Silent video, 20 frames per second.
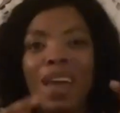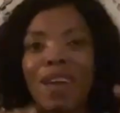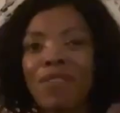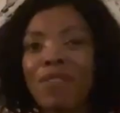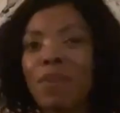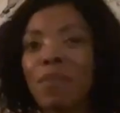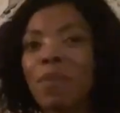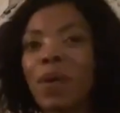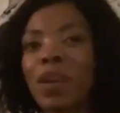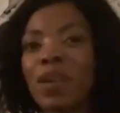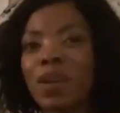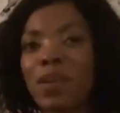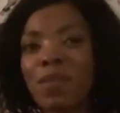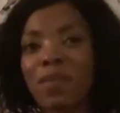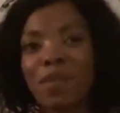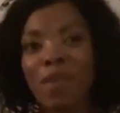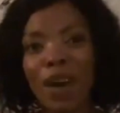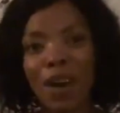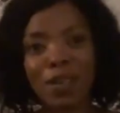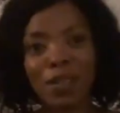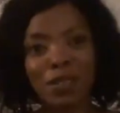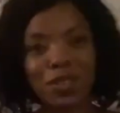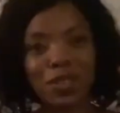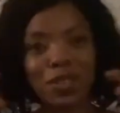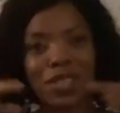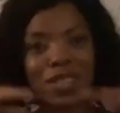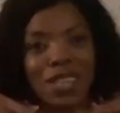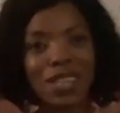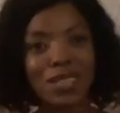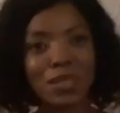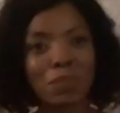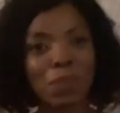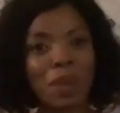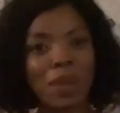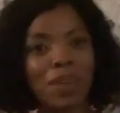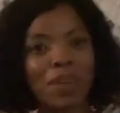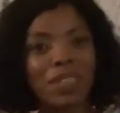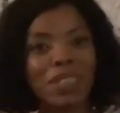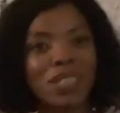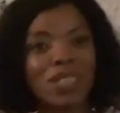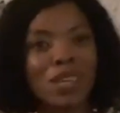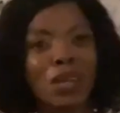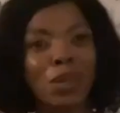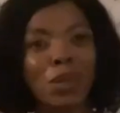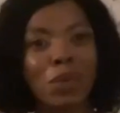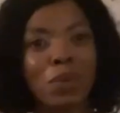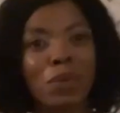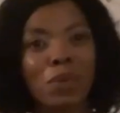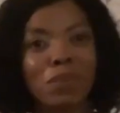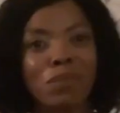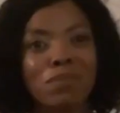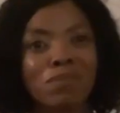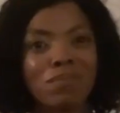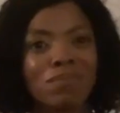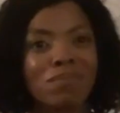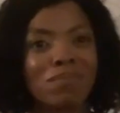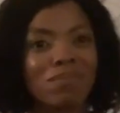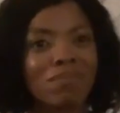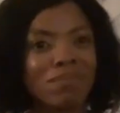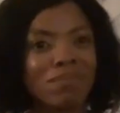everybody around you is experiencing you